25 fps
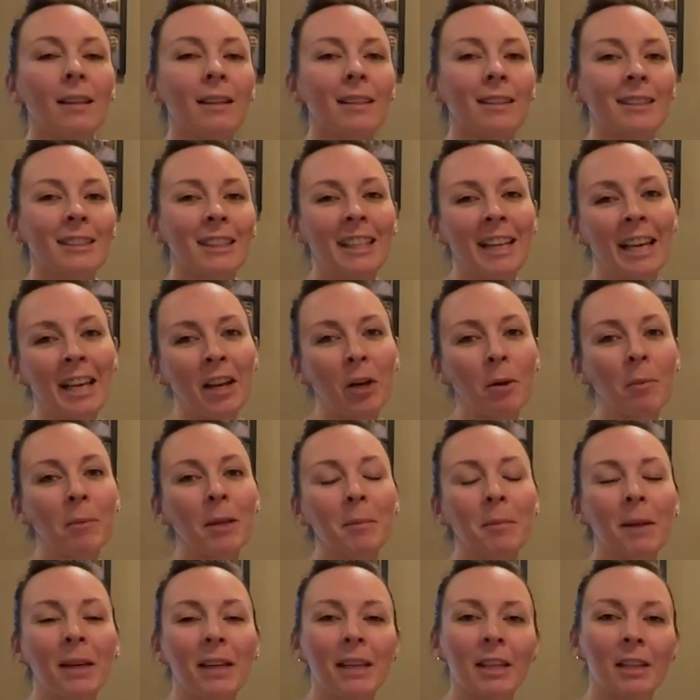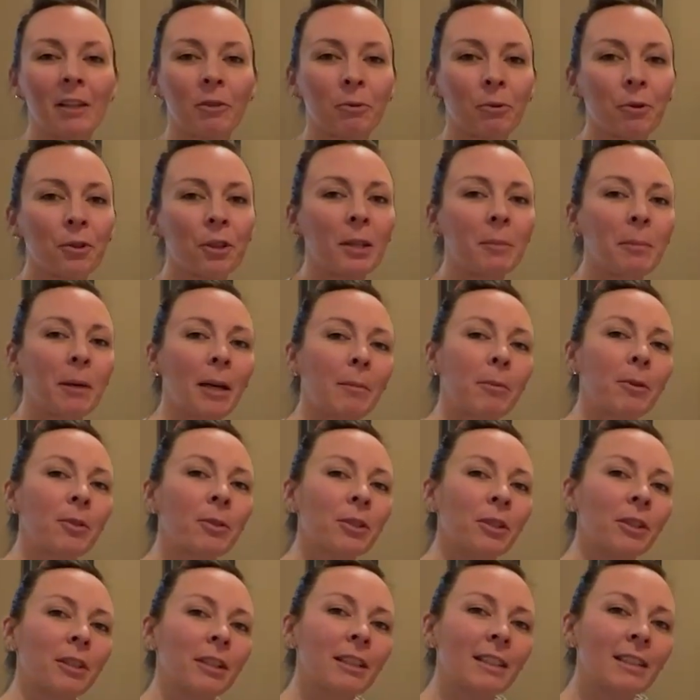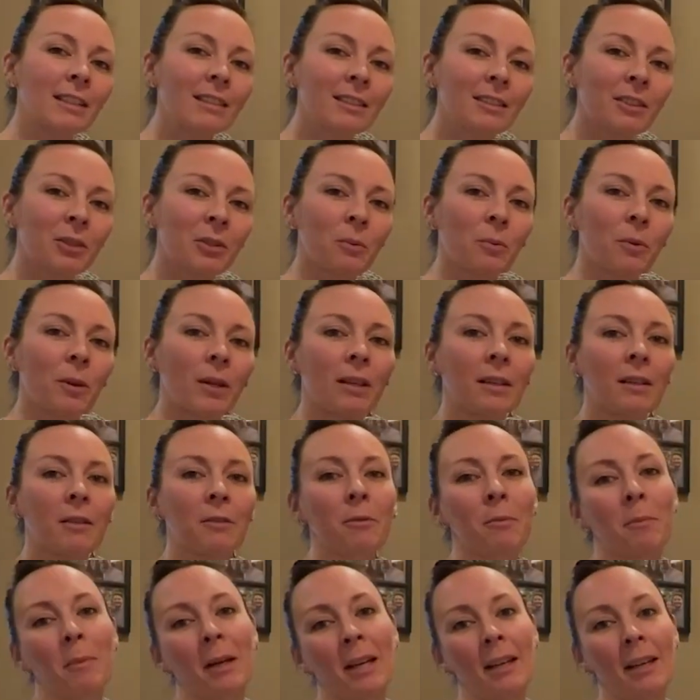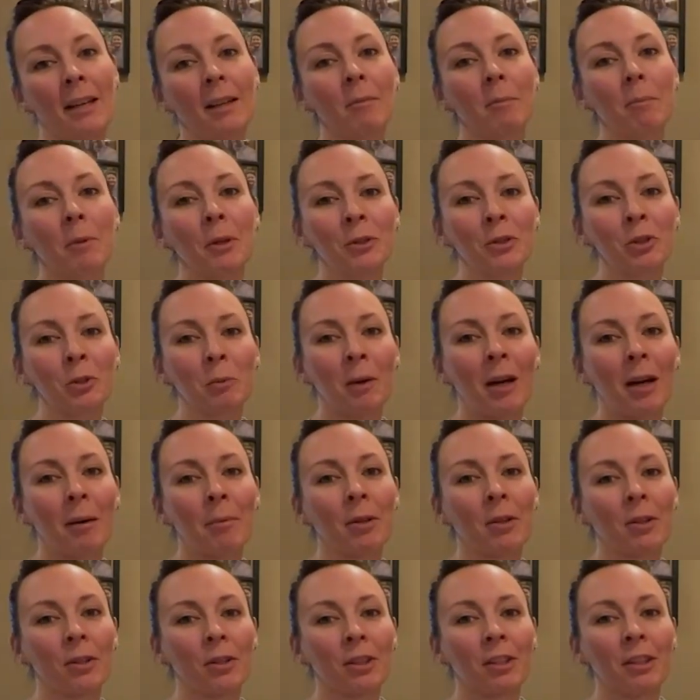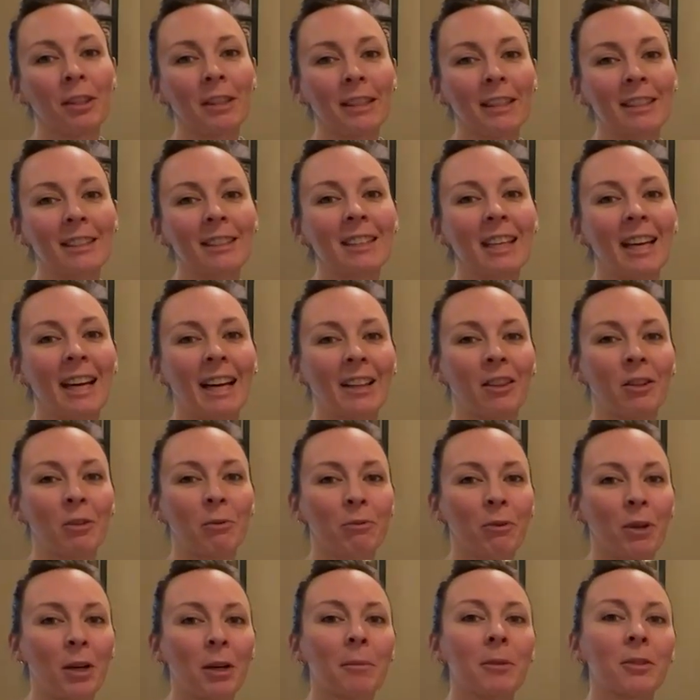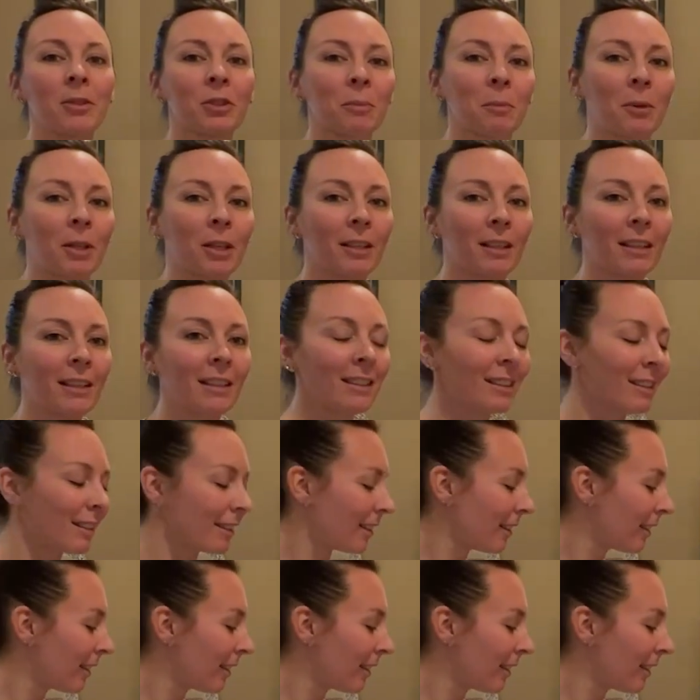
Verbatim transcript: Today I'll be making Fruity Pebble cookies, one of my most popular cookies at the farmer's market.